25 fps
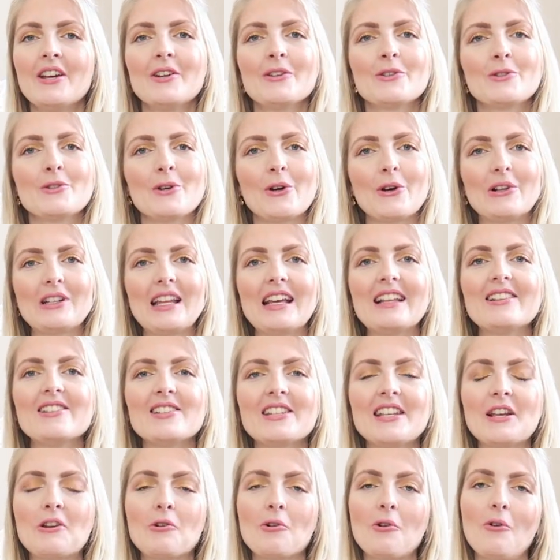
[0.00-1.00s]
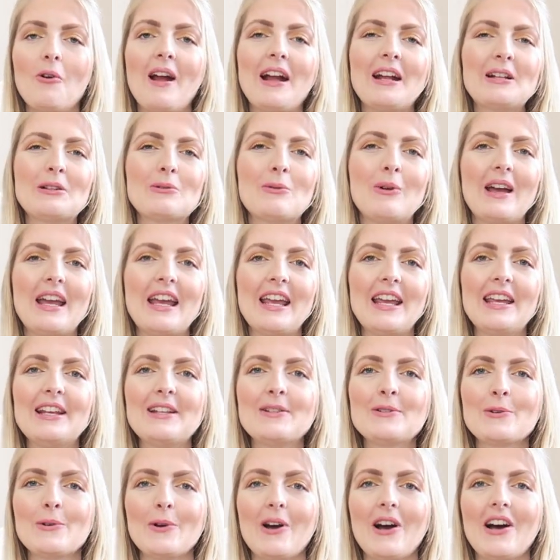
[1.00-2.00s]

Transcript: So that's the correct way to